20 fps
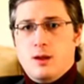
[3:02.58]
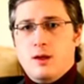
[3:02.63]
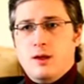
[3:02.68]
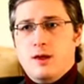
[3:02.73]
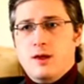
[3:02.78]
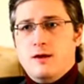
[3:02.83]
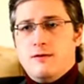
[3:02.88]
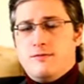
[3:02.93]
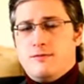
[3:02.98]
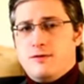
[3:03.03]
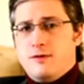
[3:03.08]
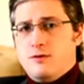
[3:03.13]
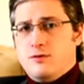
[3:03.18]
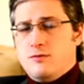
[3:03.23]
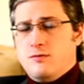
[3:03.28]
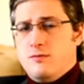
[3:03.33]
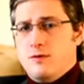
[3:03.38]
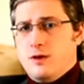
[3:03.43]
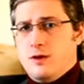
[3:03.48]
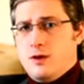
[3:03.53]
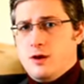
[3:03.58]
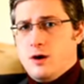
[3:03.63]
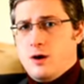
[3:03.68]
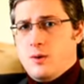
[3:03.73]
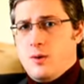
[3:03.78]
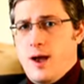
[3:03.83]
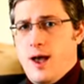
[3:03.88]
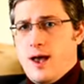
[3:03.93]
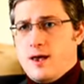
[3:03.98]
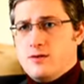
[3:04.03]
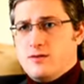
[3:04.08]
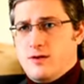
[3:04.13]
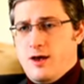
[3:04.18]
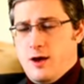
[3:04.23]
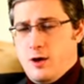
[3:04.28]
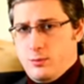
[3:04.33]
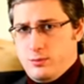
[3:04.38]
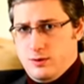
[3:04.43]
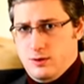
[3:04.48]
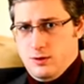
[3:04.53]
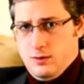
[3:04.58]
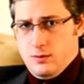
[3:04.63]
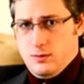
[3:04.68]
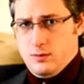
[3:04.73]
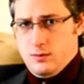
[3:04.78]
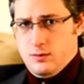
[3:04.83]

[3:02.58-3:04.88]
If this video has helped you,